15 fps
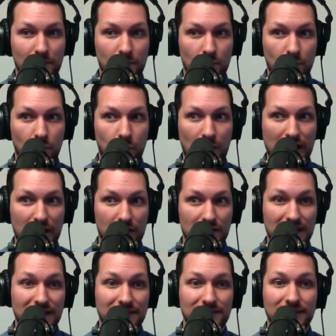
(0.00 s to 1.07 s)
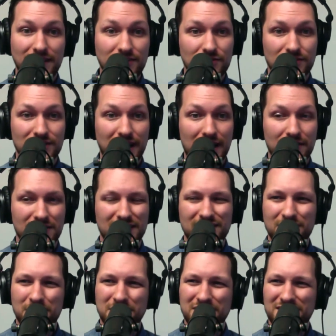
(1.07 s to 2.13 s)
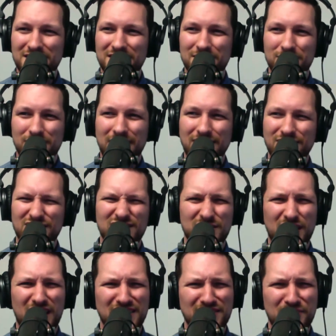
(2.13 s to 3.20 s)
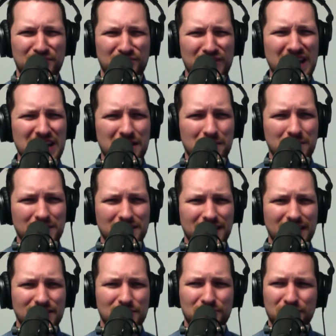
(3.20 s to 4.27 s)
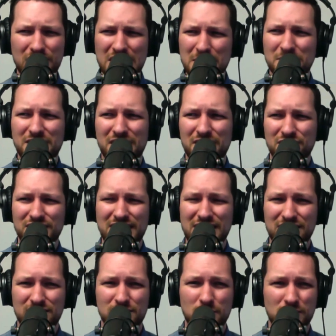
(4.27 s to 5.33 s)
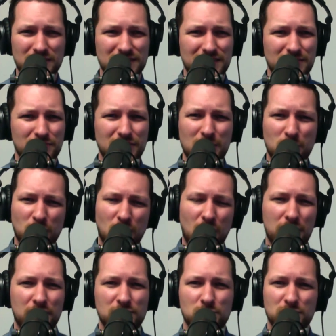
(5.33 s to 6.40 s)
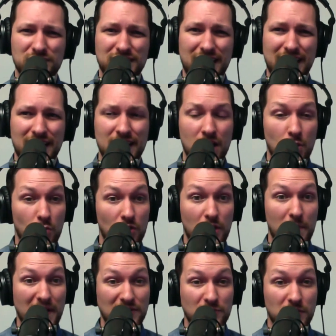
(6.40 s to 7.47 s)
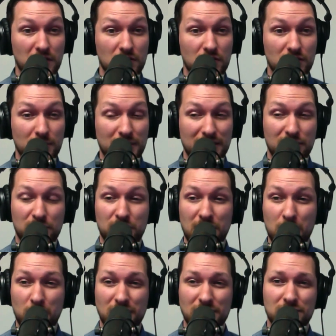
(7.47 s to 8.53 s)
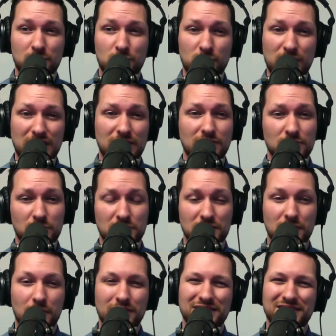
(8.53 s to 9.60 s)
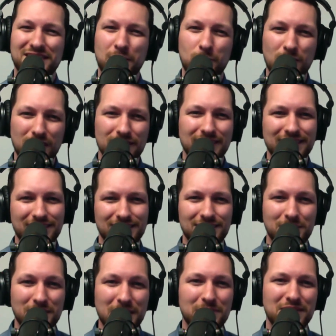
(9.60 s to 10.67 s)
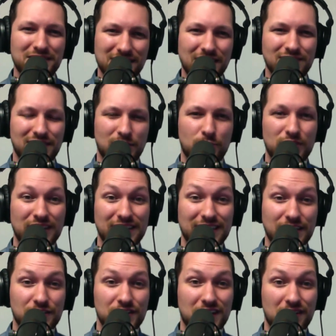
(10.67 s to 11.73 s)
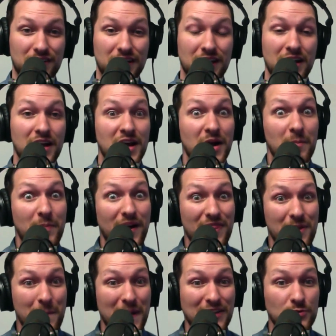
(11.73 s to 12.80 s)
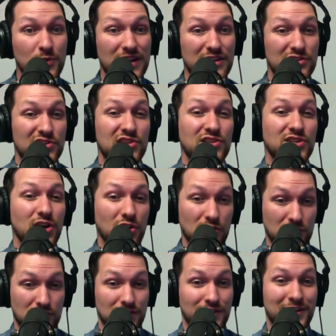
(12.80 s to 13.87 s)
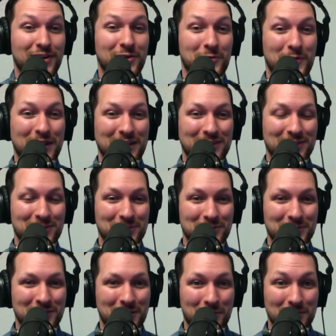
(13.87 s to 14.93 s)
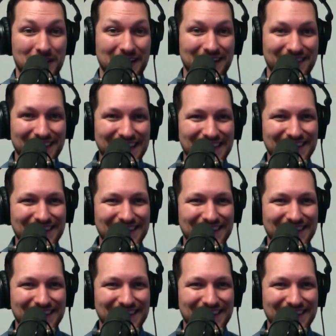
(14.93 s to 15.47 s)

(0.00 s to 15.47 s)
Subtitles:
where these things are set. And so it's a freedom. It's a freedom to understand the source. And framework authors will say, well, the best way to learn about this framework is to read the source code. And it's like, well, sometimes that sounds like read a dictionary. But the best way to start reading the source code is